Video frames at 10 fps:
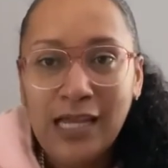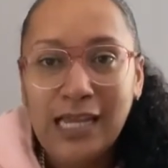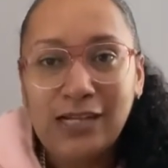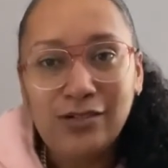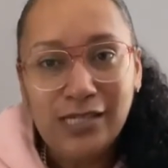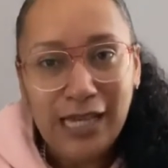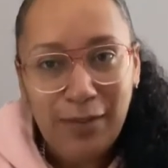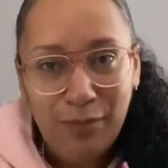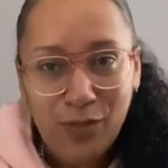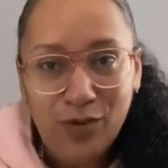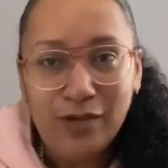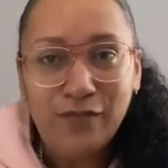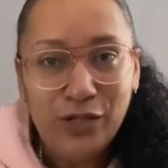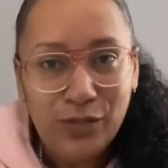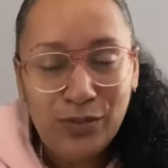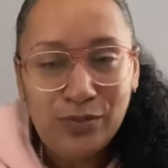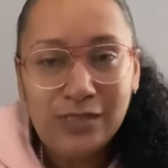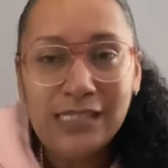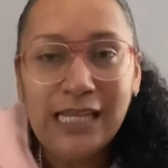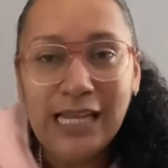and it'll get more views.